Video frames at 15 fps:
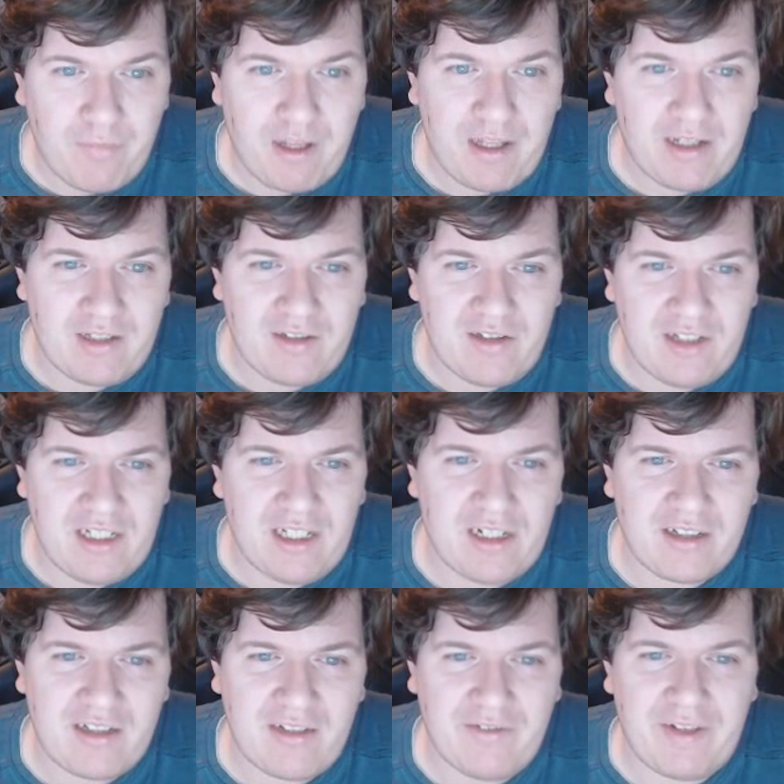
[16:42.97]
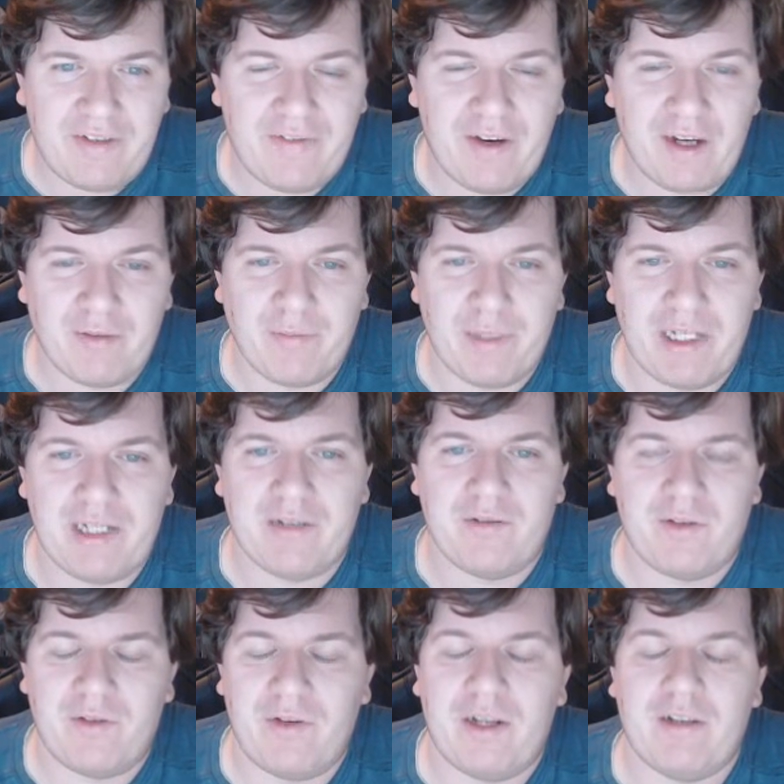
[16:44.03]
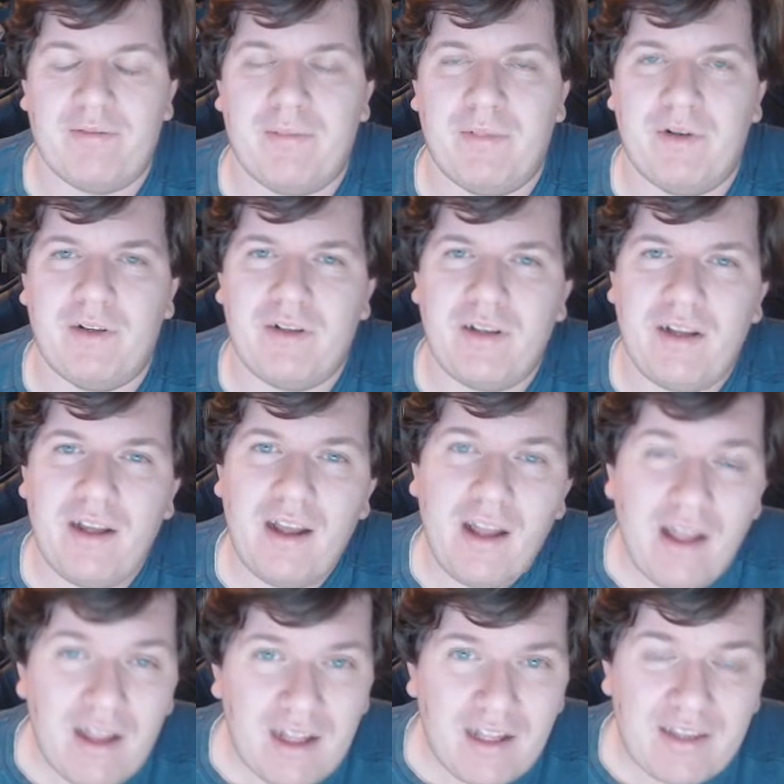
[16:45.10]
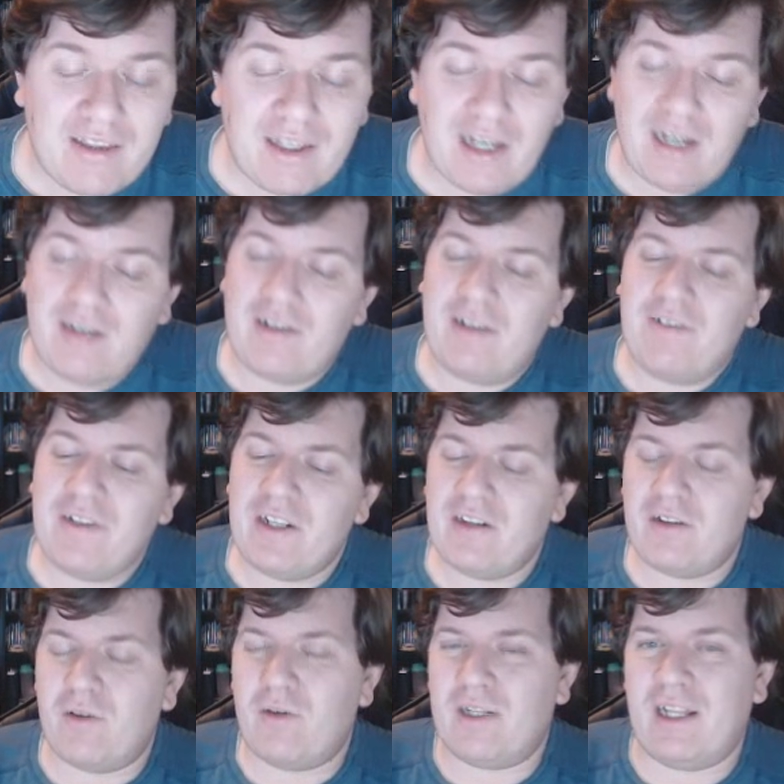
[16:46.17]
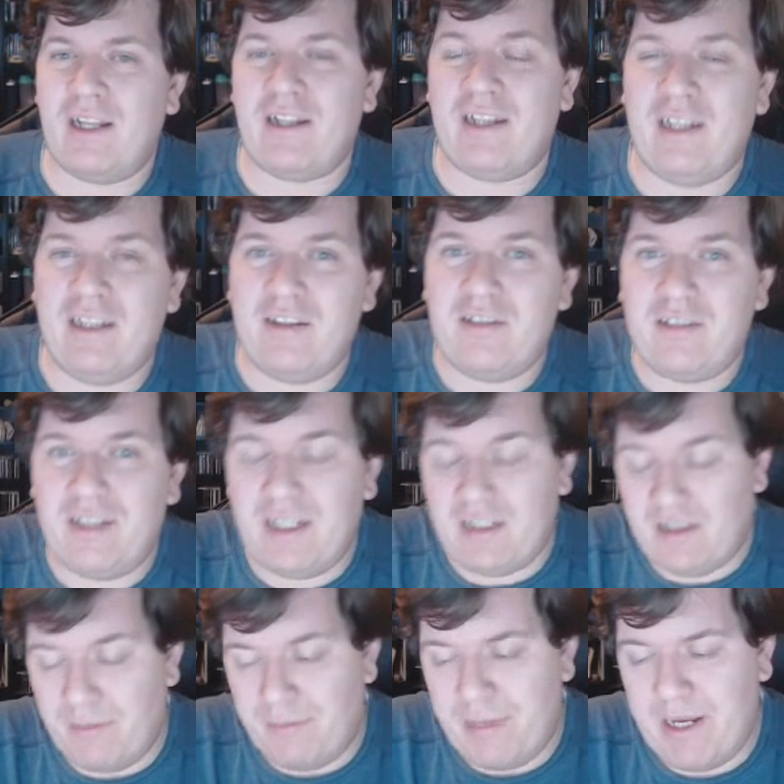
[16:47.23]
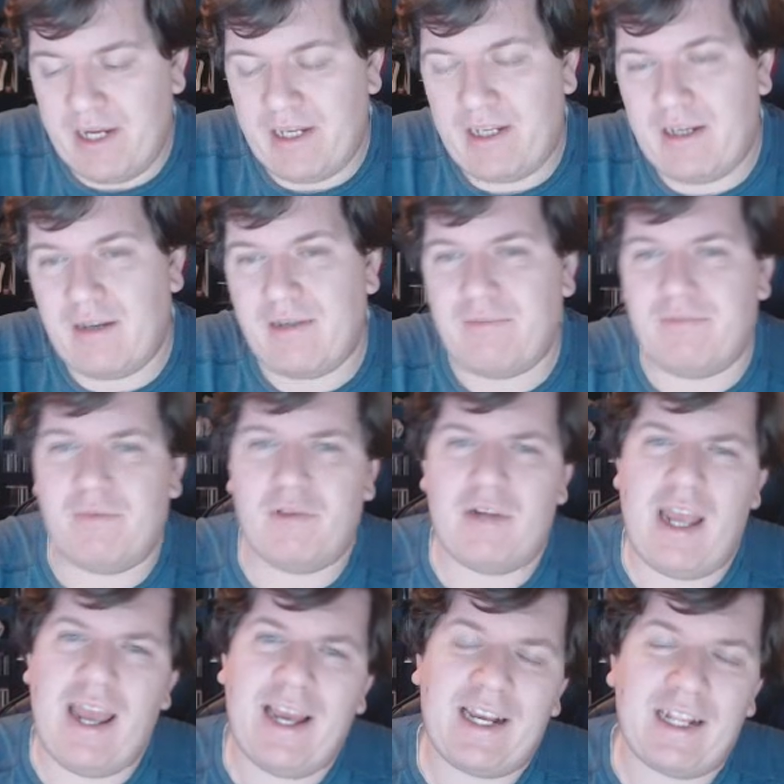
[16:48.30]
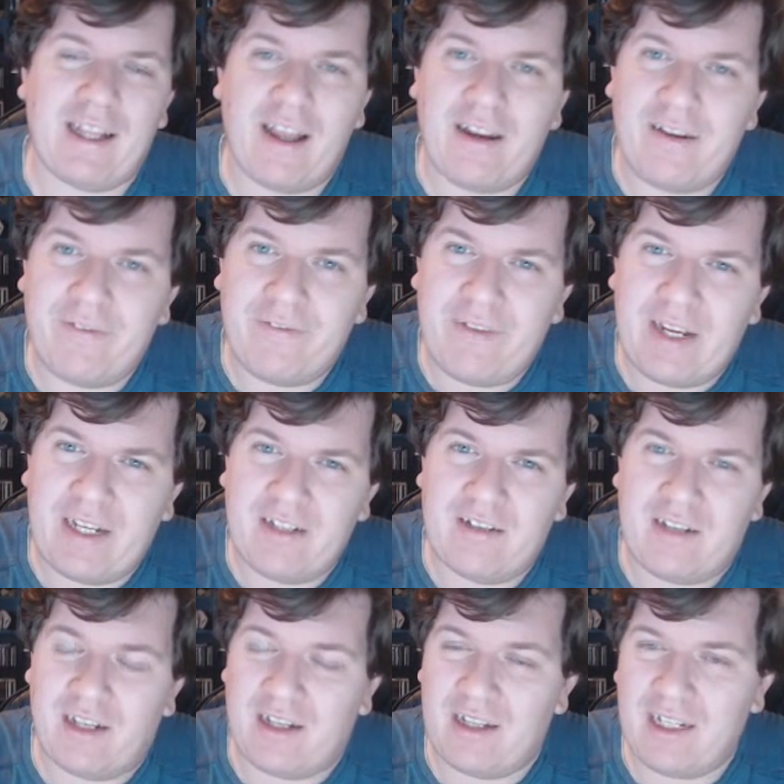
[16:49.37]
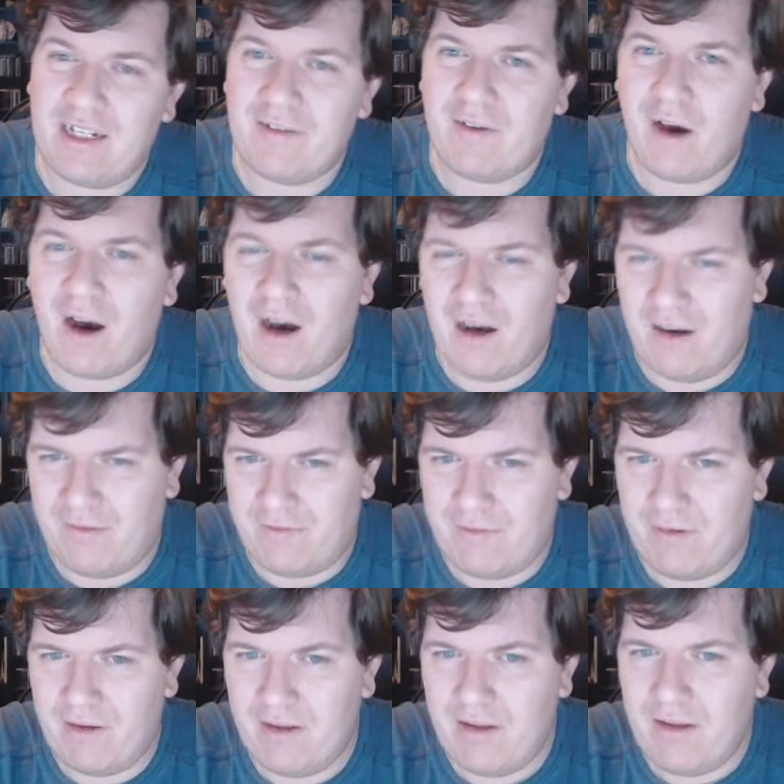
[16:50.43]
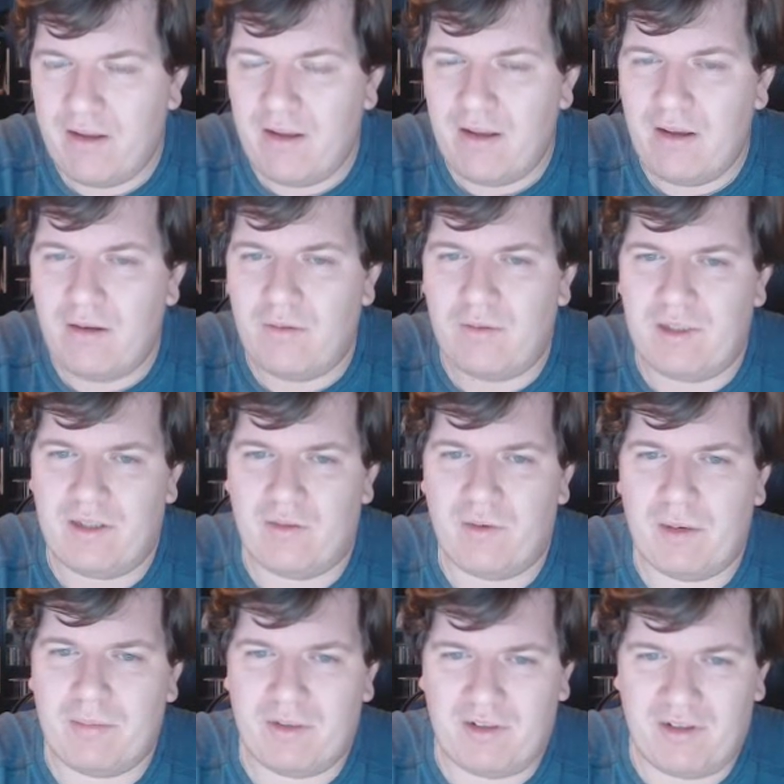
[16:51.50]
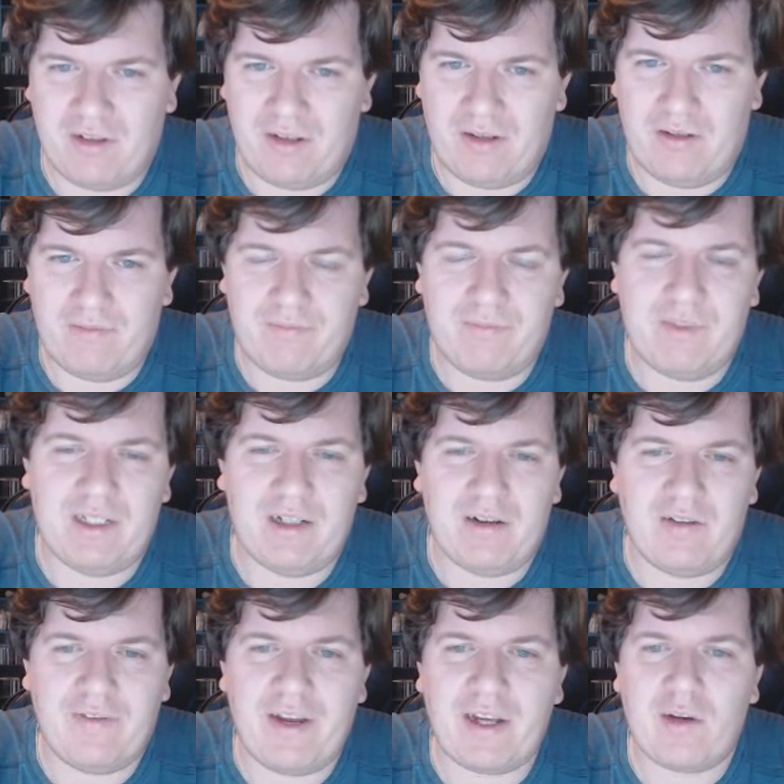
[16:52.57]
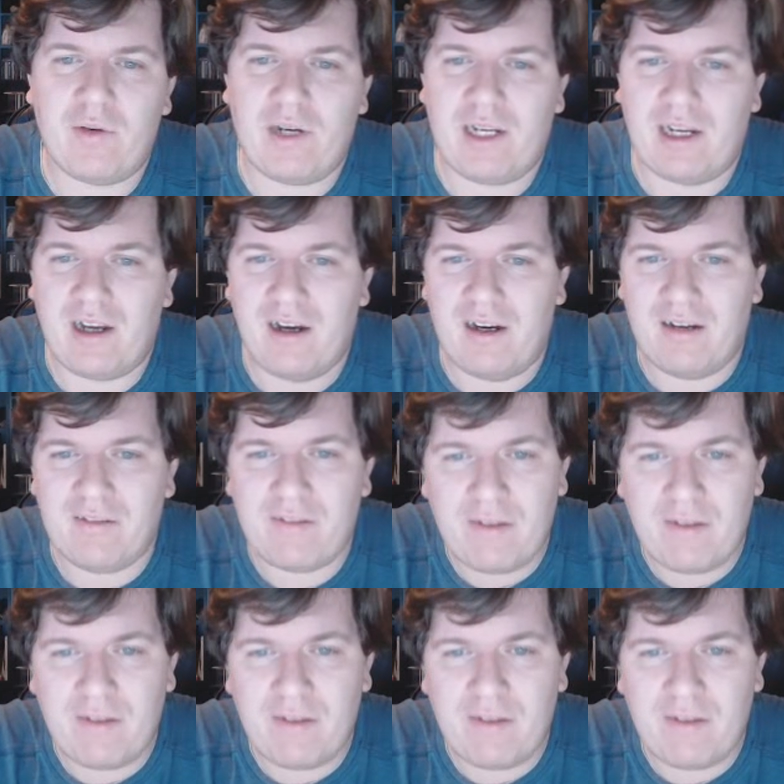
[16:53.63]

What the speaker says: GR-75 medium transport. Now, if you don't know what that is, they're the big egg-like things that leave Hoth when the rebels are, evacuating Hoth.